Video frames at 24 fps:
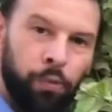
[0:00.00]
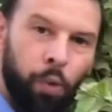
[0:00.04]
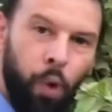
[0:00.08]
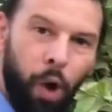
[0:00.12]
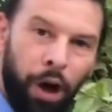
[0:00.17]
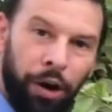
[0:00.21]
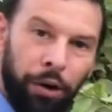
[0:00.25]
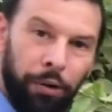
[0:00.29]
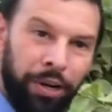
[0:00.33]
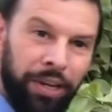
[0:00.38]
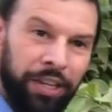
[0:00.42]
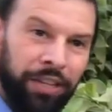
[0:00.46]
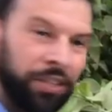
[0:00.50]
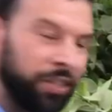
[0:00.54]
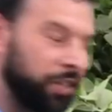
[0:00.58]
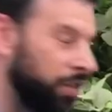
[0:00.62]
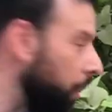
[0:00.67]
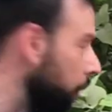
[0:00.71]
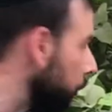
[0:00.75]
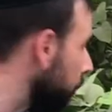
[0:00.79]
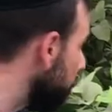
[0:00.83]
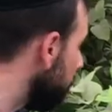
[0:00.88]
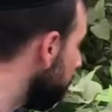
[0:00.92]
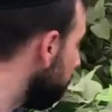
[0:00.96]
watering,
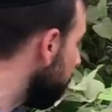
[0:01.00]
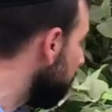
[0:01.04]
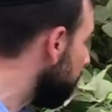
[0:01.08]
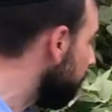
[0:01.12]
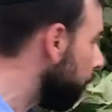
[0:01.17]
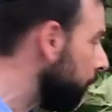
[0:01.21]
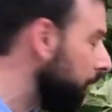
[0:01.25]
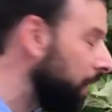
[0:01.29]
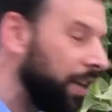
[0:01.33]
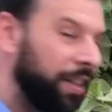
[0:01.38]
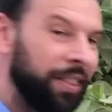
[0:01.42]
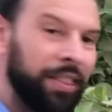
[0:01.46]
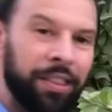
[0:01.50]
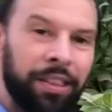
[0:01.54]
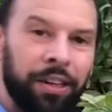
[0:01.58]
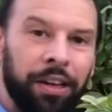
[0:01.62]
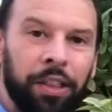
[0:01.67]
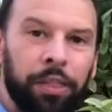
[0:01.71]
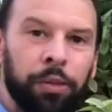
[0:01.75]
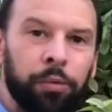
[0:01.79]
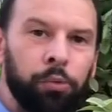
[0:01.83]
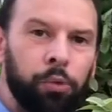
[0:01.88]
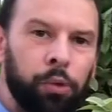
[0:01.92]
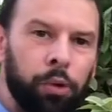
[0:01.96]
so we know that
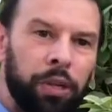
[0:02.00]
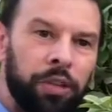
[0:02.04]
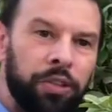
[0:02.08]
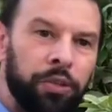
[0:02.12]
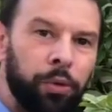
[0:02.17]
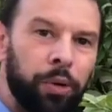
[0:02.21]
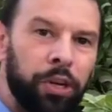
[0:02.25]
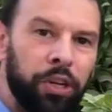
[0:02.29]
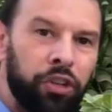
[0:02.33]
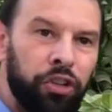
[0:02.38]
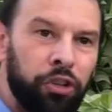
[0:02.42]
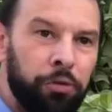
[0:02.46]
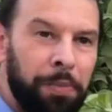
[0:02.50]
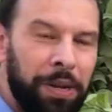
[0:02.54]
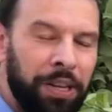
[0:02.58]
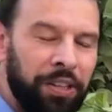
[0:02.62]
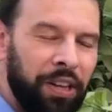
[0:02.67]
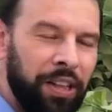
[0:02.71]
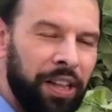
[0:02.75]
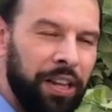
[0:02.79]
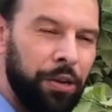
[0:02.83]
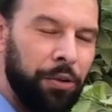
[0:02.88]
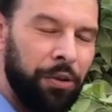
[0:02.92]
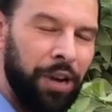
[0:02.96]
the rule is during
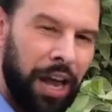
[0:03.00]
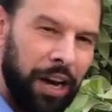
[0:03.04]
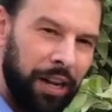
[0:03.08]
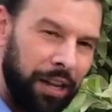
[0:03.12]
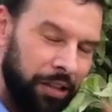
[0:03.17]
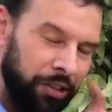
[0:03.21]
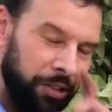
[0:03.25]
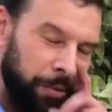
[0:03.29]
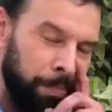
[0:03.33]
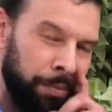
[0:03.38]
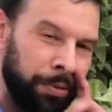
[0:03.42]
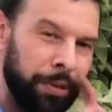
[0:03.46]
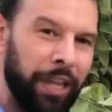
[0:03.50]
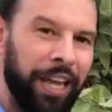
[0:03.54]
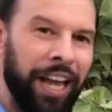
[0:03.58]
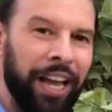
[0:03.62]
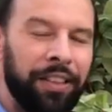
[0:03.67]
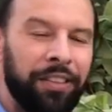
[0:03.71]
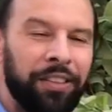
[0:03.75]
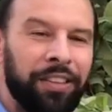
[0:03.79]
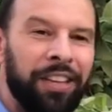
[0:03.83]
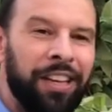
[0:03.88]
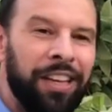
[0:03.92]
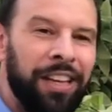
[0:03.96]
Shemitah that you're not allowed to
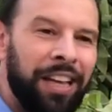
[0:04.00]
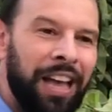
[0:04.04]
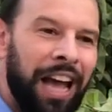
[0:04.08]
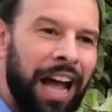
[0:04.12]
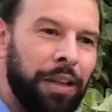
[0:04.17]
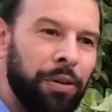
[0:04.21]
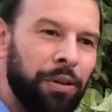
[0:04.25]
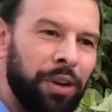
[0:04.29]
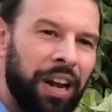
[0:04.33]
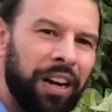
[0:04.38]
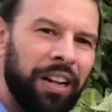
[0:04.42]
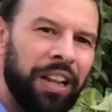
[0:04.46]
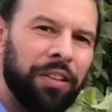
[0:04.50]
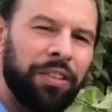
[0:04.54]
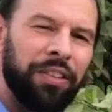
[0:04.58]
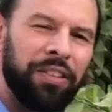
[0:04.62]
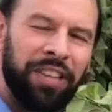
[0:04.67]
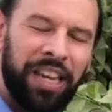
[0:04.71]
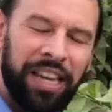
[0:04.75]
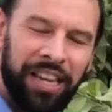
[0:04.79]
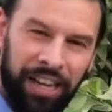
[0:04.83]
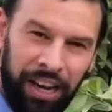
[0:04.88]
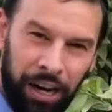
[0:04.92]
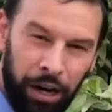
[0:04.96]
plant and you're not allowed to
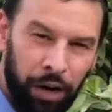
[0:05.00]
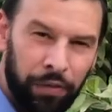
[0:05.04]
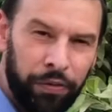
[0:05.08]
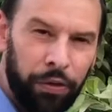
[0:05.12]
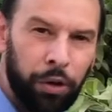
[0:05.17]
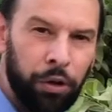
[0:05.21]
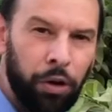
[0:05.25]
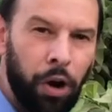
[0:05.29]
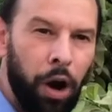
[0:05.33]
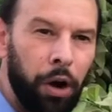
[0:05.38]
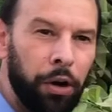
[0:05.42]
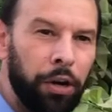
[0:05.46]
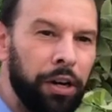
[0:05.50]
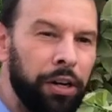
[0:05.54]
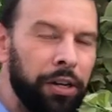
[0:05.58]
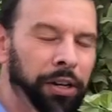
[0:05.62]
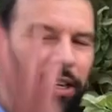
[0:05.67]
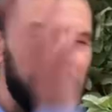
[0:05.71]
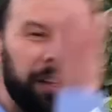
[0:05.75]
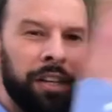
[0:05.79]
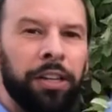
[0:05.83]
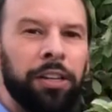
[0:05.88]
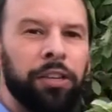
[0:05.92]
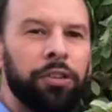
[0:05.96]
take care of your garden
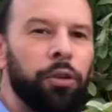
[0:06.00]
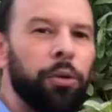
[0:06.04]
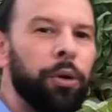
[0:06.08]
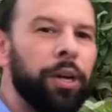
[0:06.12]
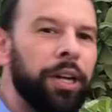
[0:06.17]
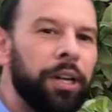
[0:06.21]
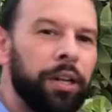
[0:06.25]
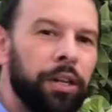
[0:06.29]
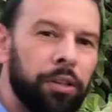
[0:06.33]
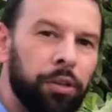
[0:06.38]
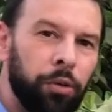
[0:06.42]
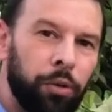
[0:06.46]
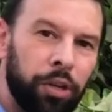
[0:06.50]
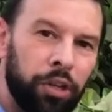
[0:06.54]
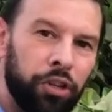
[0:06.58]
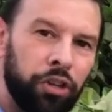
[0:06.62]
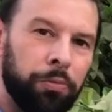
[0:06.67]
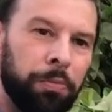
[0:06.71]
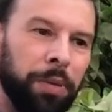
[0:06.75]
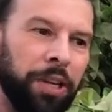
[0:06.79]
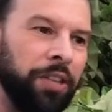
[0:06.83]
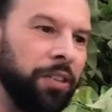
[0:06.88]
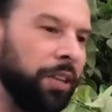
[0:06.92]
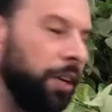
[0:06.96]
during
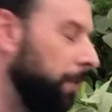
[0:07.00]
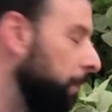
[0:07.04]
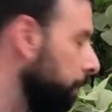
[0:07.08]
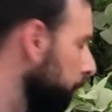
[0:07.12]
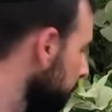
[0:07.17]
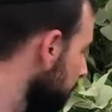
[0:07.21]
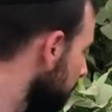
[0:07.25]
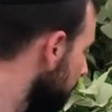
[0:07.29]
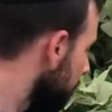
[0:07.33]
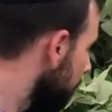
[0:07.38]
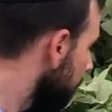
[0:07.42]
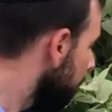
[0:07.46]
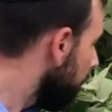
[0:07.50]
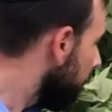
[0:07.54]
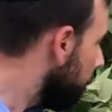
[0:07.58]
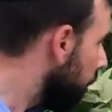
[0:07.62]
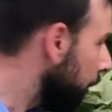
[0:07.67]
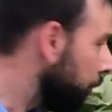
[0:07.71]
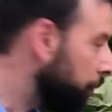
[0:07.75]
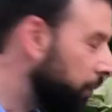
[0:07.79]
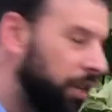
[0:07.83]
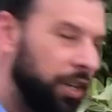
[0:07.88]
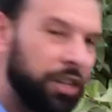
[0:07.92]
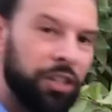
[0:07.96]
Shemitah. The
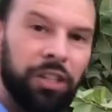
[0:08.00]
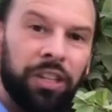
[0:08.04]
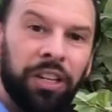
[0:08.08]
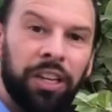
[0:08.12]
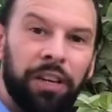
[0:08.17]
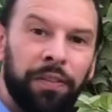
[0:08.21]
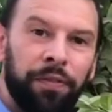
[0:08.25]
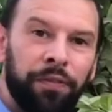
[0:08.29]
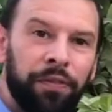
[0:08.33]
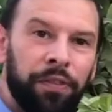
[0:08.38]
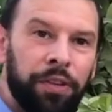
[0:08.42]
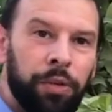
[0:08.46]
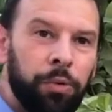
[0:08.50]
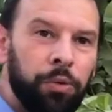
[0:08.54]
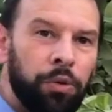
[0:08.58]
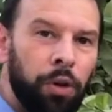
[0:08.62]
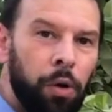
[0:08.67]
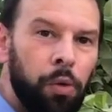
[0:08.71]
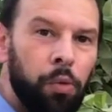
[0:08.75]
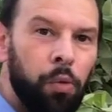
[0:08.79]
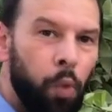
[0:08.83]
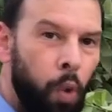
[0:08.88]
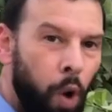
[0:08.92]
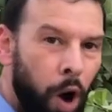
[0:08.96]
question is, if you
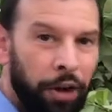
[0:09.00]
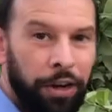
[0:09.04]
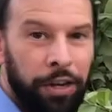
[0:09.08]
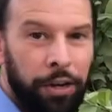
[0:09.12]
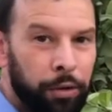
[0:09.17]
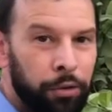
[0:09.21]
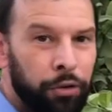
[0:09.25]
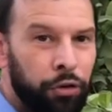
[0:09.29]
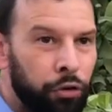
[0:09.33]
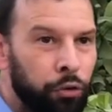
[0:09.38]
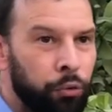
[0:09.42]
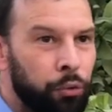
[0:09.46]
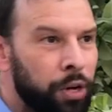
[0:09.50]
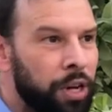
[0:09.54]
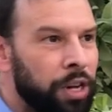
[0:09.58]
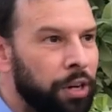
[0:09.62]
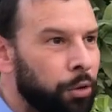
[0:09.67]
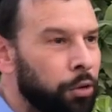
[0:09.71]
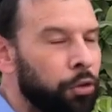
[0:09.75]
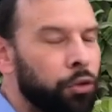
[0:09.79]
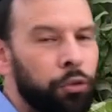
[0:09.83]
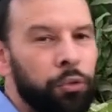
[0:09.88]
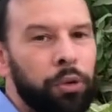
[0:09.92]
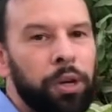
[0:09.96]
don't water your
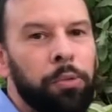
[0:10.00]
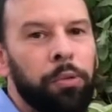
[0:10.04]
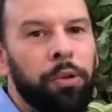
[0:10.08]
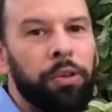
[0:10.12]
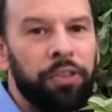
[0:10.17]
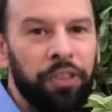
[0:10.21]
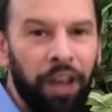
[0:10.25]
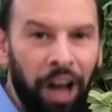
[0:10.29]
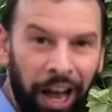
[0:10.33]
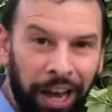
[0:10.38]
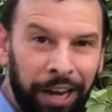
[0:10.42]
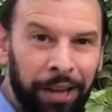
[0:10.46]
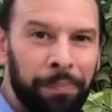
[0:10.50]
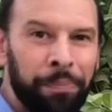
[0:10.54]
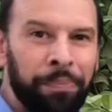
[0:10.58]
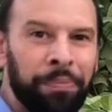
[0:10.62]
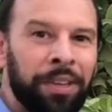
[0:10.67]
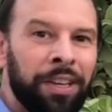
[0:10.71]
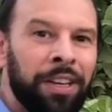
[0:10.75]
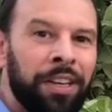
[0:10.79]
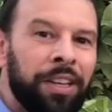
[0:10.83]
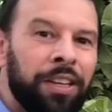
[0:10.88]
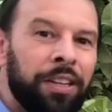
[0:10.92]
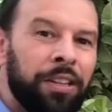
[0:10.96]
tree will die.
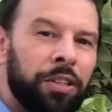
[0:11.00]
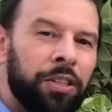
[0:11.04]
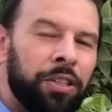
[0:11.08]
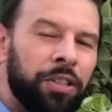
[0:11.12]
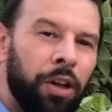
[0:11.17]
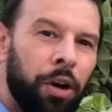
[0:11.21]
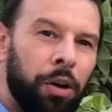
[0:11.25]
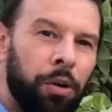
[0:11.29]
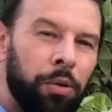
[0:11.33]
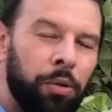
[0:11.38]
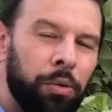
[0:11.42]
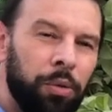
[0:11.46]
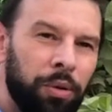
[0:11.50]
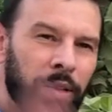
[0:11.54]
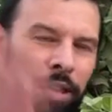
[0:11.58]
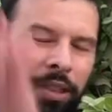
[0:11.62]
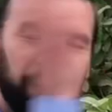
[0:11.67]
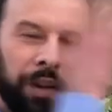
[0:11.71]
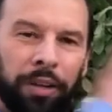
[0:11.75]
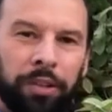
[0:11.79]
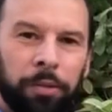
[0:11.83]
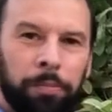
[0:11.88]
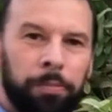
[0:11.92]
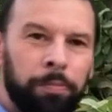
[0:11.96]
So
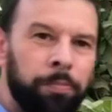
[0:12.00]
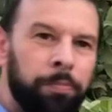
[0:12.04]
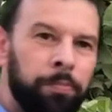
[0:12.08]
there's a